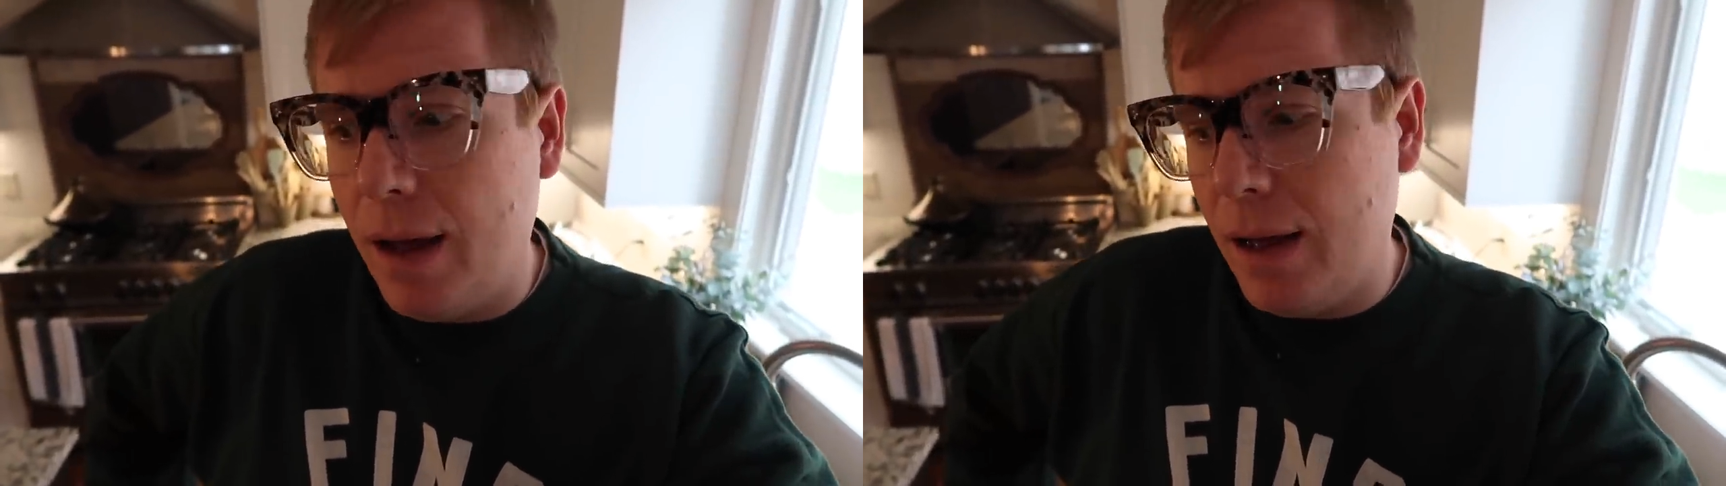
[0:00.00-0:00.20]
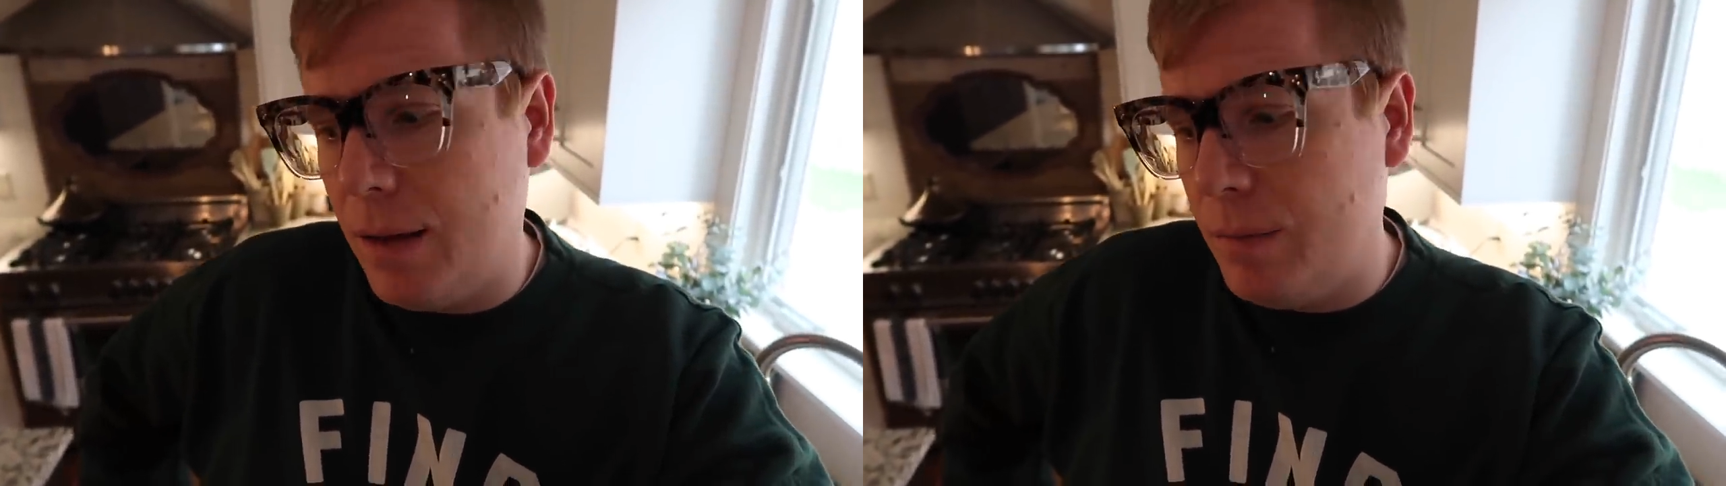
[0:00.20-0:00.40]

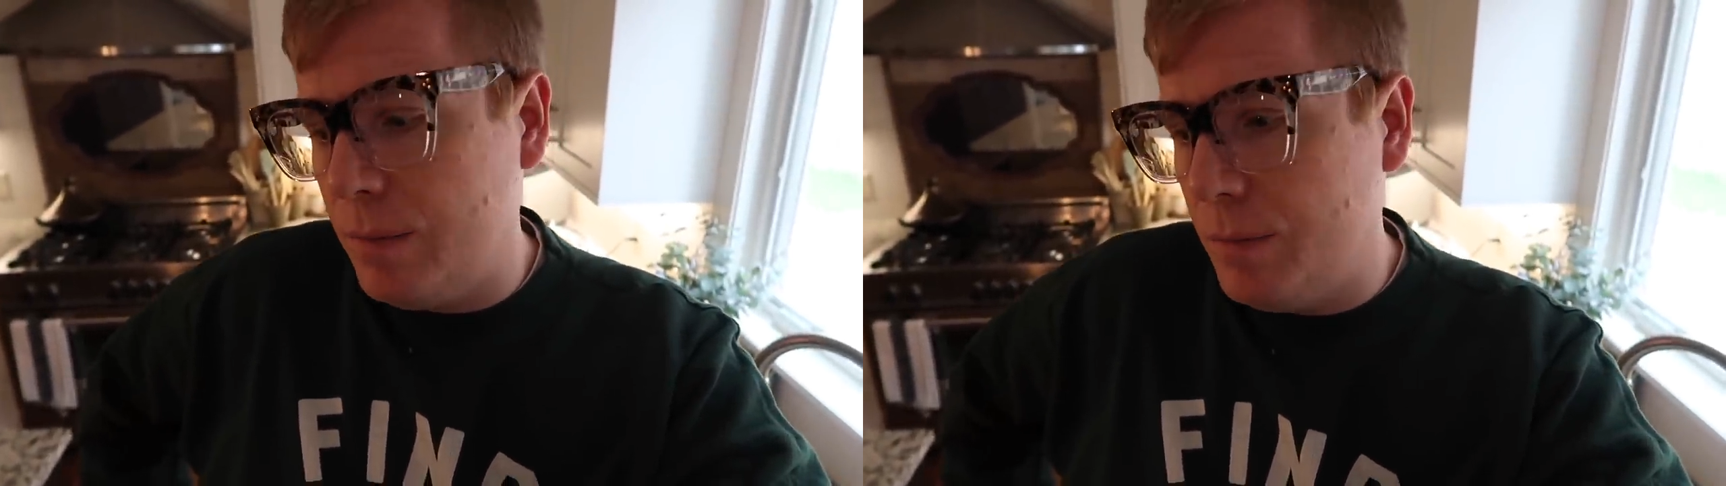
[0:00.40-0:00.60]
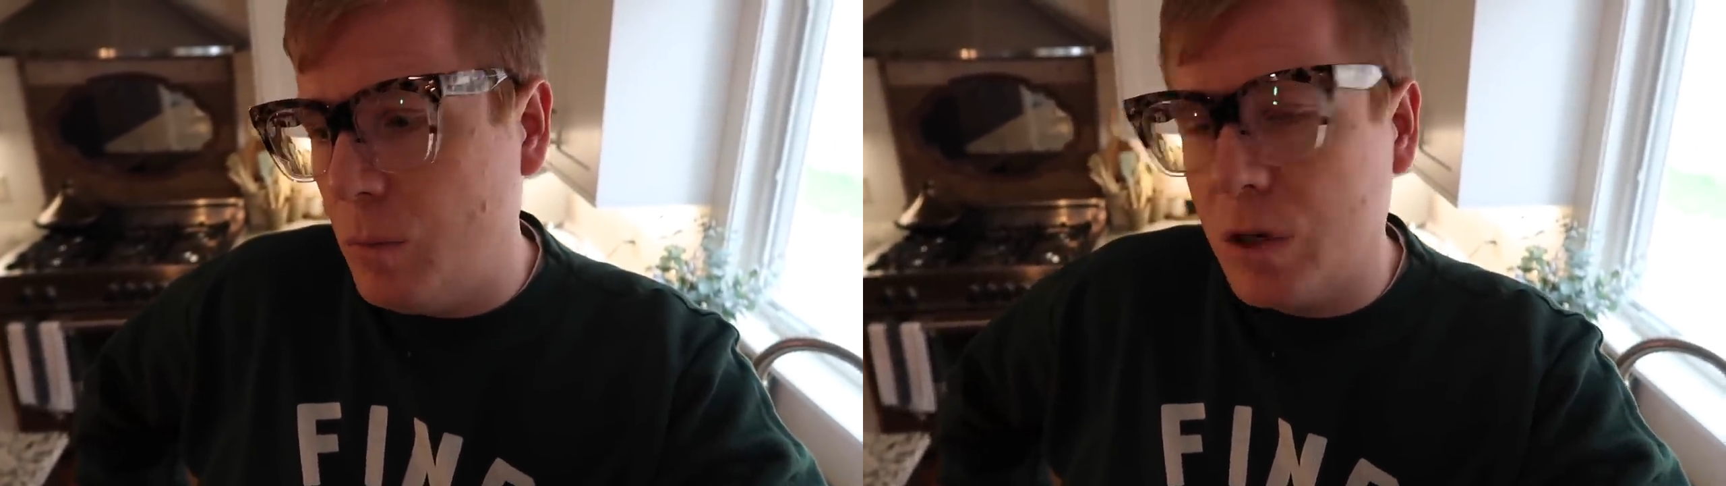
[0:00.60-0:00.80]

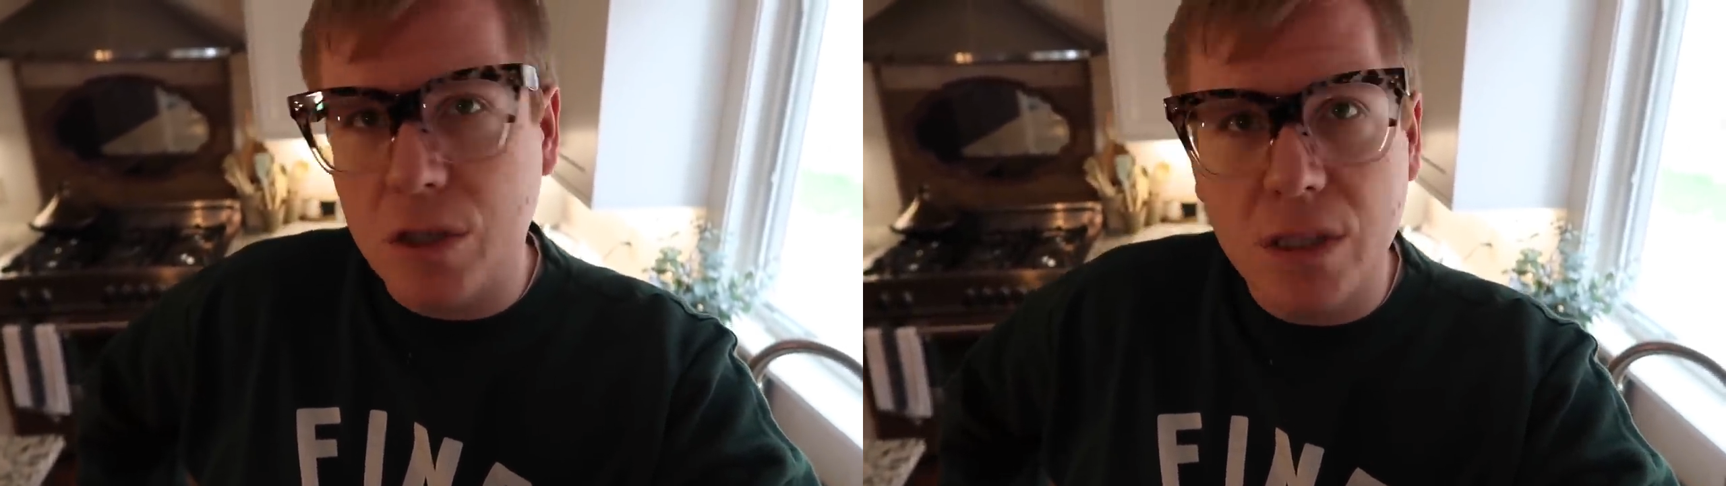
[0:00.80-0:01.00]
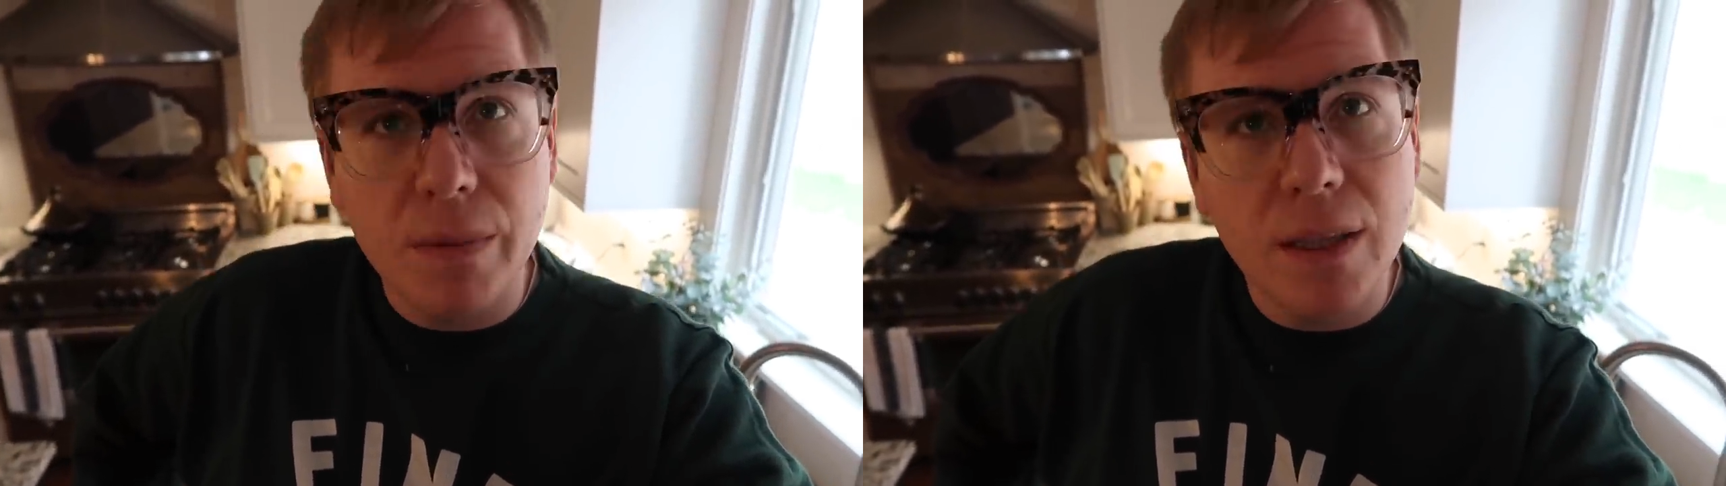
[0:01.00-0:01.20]
Um, what
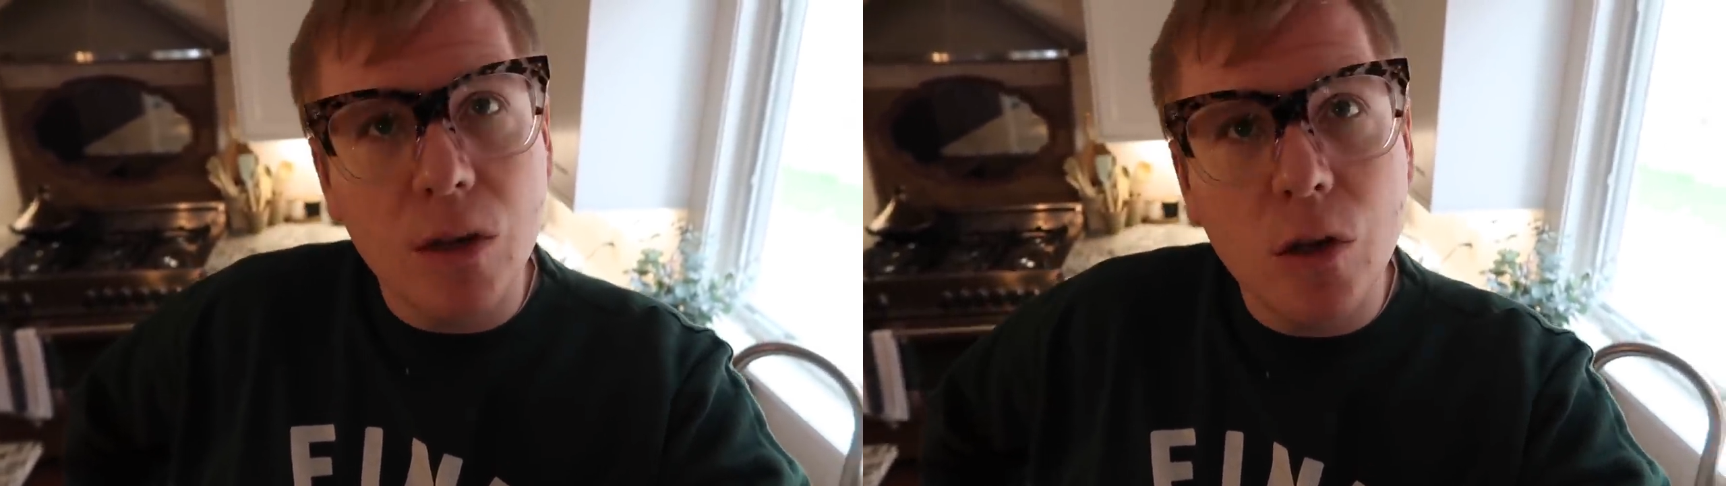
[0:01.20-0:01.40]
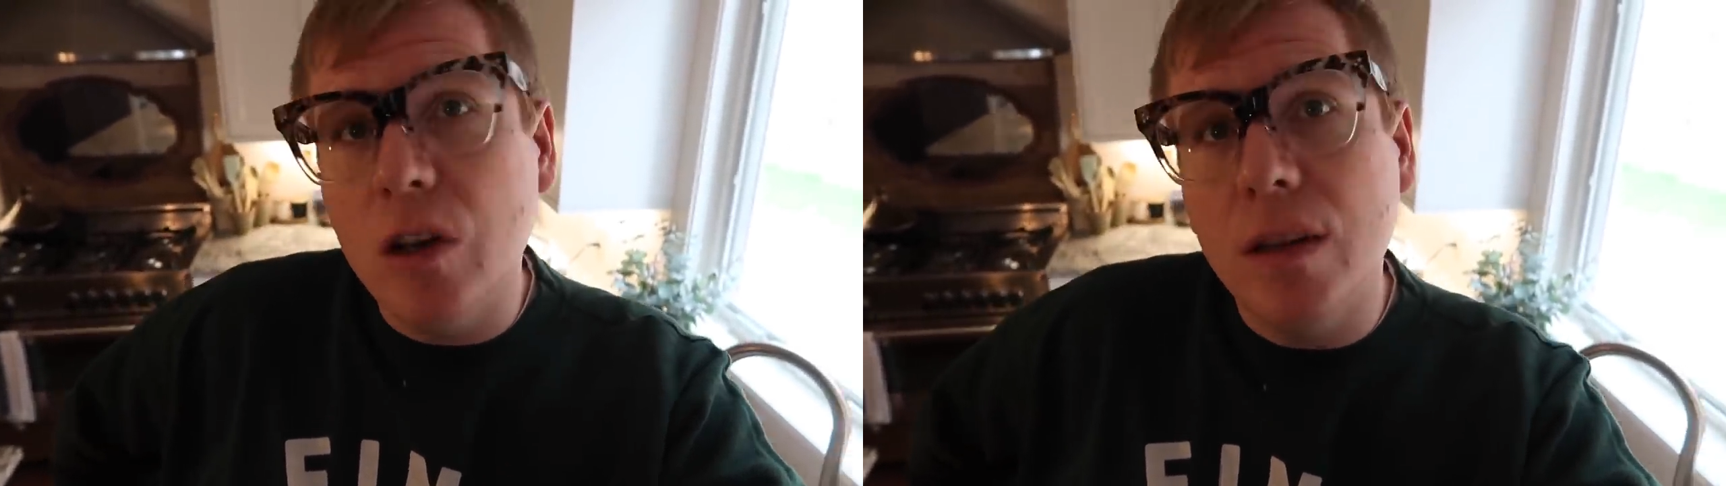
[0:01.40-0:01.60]
are some of the
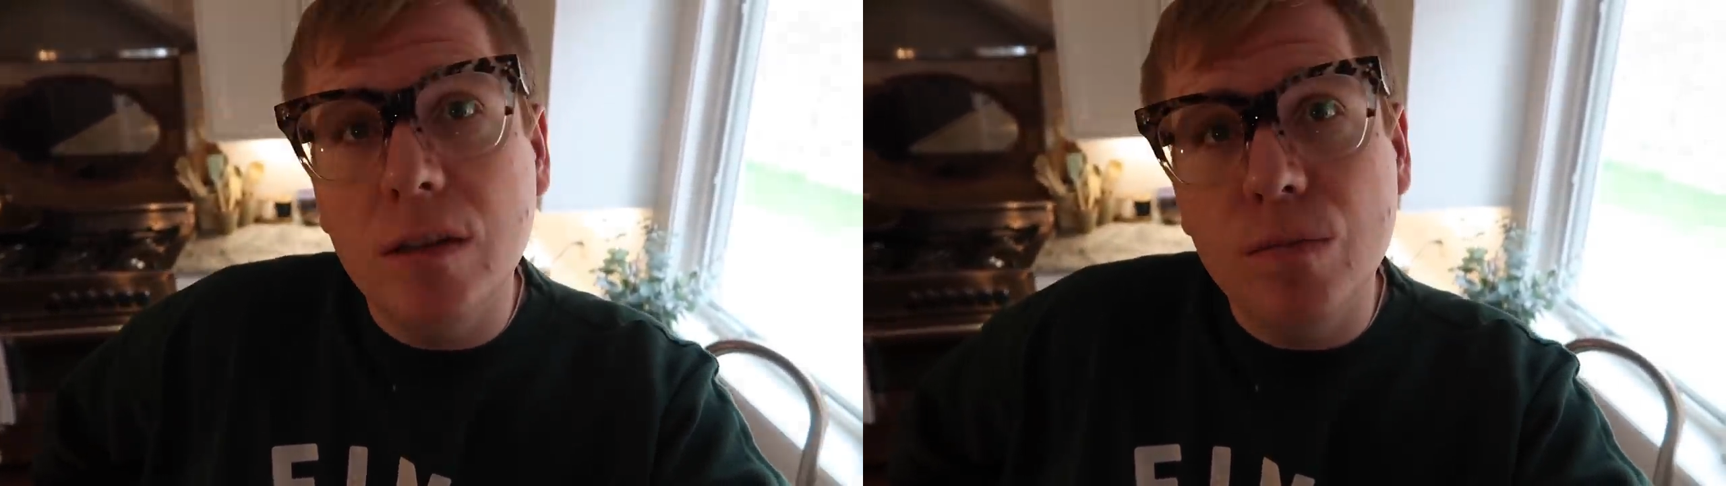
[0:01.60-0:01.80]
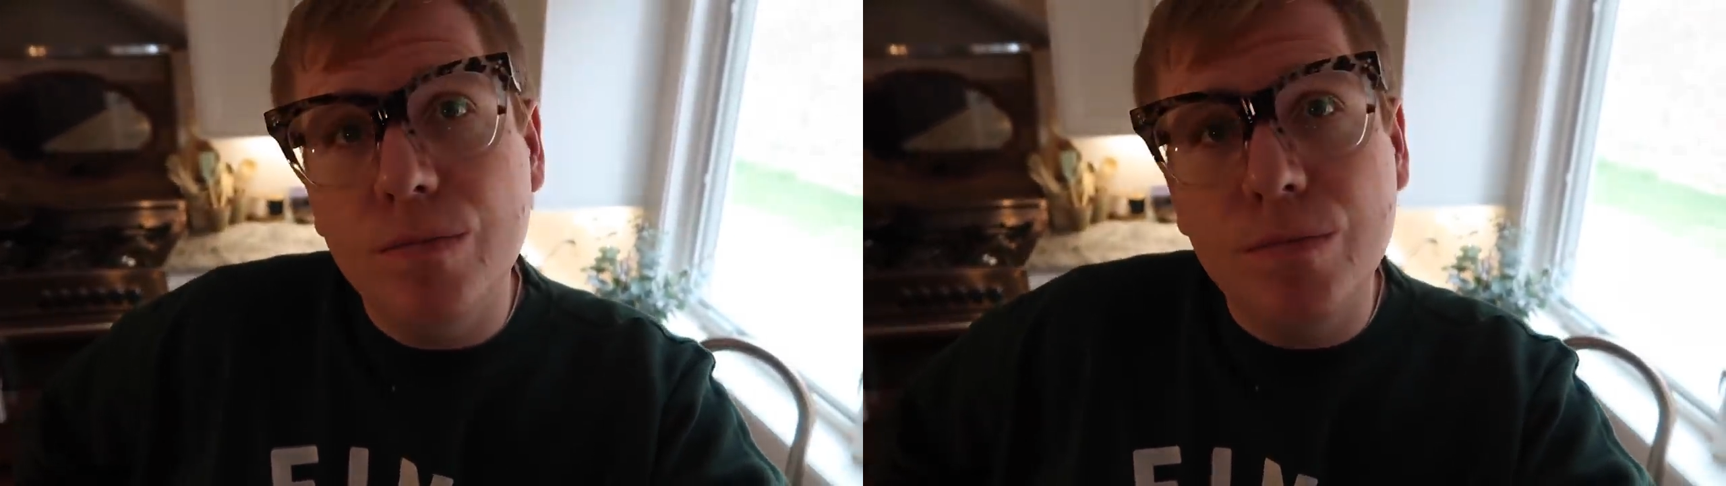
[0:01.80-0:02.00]

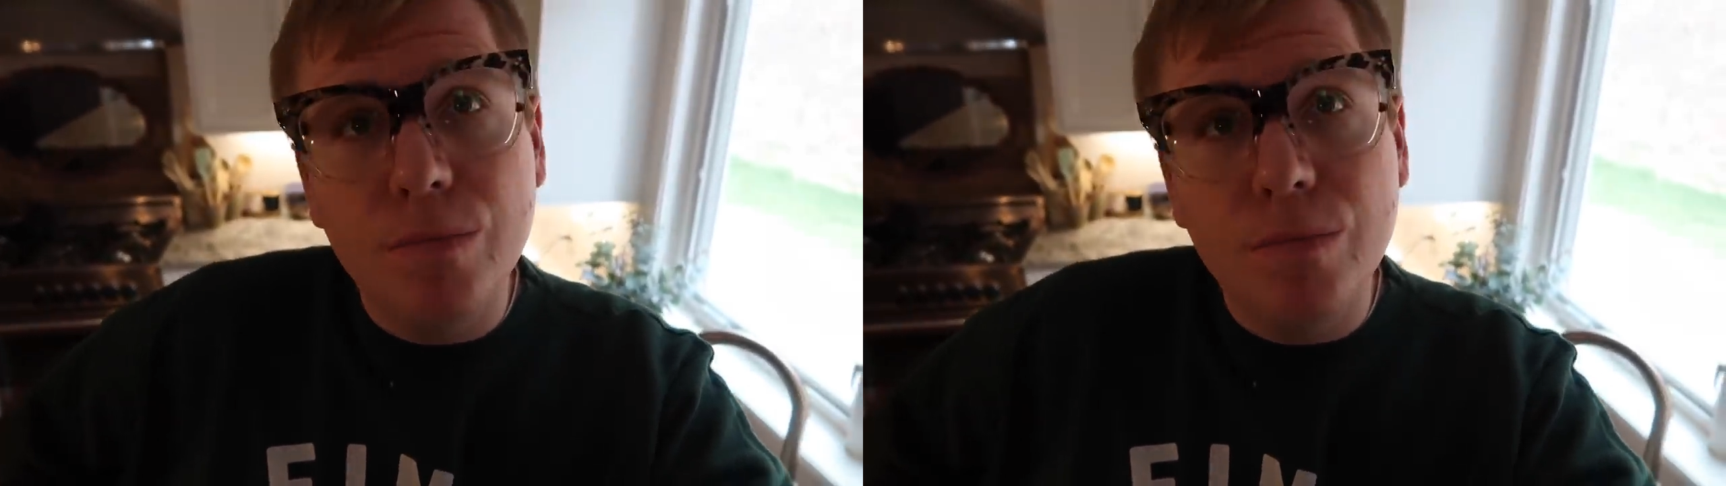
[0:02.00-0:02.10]
good